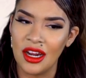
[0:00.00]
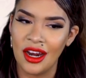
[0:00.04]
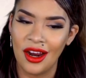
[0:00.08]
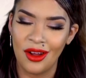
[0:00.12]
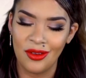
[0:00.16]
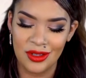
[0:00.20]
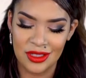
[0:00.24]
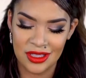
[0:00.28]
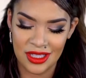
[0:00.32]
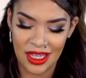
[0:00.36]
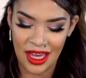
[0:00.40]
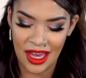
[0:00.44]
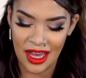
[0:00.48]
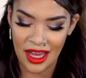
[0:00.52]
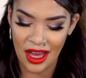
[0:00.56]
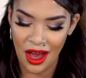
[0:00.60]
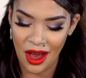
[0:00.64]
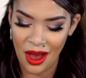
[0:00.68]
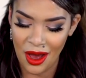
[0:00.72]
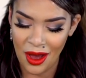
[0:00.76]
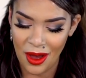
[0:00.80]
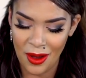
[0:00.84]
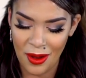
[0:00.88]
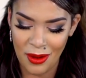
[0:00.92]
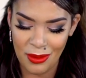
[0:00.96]
And I was like,
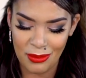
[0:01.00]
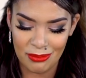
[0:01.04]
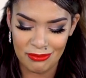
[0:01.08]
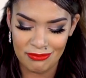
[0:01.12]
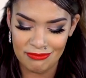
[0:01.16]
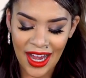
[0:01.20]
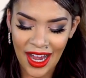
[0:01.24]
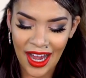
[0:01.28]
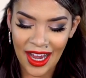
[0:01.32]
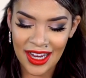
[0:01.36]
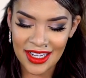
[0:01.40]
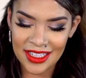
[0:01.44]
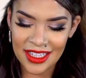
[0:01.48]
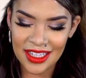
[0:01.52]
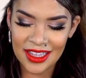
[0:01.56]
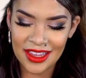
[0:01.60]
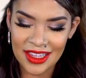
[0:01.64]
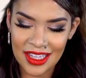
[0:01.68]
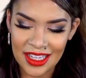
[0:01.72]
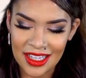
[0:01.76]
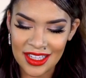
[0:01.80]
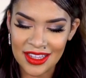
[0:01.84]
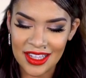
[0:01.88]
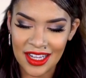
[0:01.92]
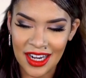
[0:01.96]
I did
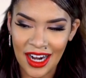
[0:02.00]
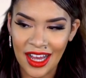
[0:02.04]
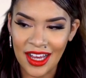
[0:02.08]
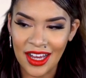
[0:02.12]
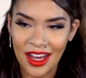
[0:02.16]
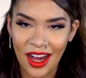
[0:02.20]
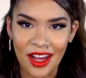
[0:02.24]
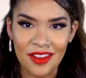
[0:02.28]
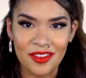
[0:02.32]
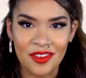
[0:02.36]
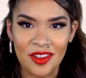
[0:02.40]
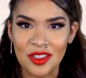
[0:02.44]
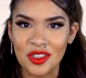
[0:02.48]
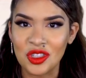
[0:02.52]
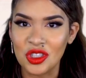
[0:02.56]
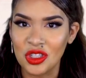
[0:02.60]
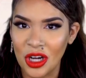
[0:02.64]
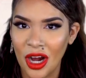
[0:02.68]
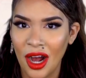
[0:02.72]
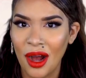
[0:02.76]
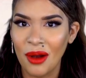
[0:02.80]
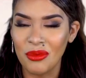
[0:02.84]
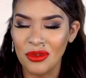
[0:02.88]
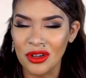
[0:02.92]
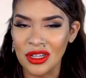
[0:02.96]
think that I got this
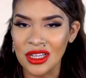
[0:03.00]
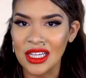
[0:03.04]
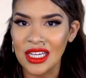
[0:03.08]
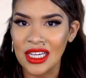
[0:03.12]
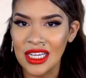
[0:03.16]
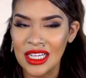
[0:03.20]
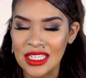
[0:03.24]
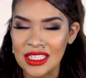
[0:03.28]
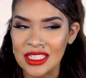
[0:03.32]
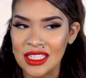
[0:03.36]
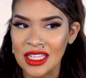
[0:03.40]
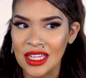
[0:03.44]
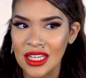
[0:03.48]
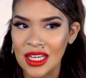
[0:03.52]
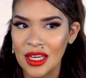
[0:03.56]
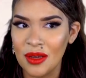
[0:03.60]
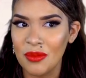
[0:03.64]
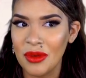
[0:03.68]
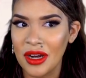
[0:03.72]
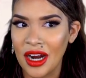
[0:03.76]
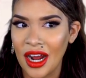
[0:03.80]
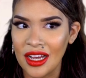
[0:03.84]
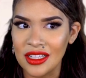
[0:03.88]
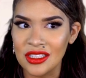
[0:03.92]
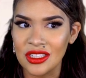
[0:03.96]
job really easily,
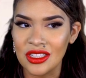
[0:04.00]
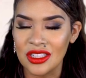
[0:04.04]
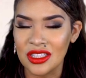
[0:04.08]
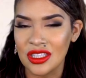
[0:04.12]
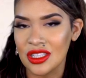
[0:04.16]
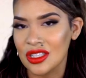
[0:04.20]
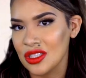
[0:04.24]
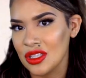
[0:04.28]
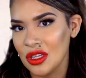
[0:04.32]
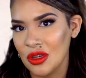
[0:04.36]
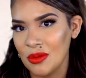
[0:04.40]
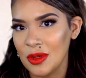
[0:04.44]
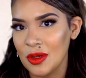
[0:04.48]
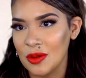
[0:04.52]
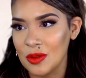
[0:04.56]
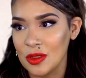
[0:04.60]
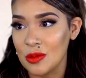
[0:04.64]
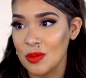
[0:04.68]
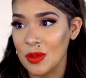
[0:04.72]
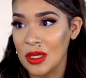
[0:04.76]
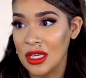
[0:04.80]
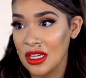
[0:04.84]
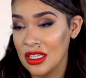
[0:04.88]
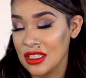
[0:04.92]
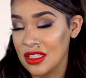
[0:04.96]
but I just assumed it was
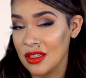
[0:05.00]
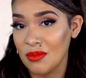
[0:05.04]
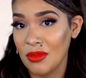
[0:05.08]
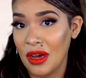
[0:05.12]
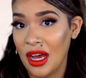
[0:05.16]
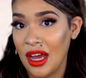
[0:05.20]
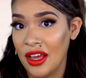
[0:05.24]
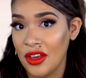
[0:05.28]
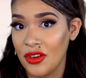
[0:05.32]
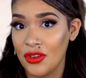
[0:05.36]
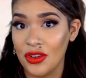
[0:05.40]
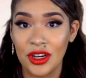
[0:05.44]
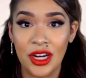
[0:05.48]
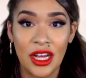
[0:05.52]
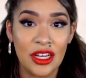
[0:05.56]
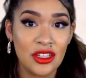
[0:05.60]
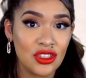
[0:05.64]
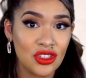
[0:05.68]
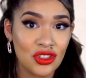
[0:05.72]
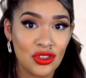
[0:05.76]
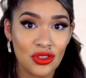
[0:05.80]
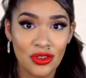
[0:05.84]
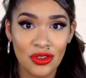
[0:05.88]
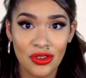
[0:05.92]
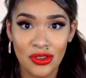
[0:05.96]
because of my
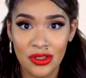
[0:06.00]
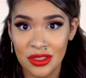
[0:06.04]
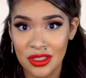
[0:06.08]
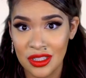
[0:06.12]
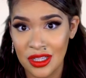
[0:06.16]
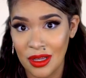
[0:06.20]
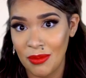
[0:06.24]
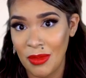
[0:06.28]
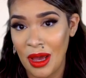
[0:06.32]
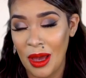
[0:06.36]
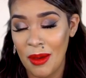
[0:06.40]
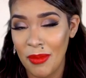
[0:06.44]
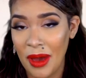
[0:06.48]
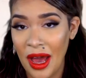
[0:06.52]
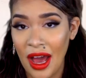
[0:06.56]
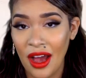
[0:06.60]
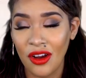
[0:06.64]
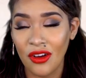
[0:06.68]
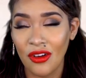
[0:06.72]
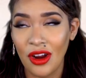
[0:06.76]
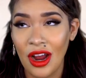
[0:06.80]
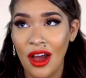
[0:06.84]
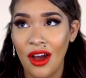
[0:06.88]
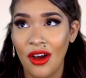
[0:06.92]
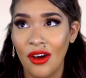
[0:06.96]
credentials and my
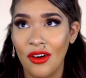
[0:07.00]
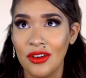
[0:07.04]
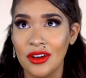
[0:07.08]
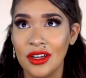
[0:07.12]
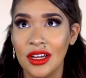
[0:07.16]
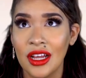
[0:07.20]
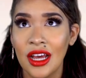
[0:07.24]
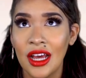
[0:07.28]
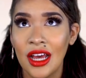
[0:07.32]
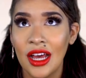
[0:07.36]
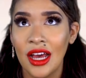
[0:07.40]
background.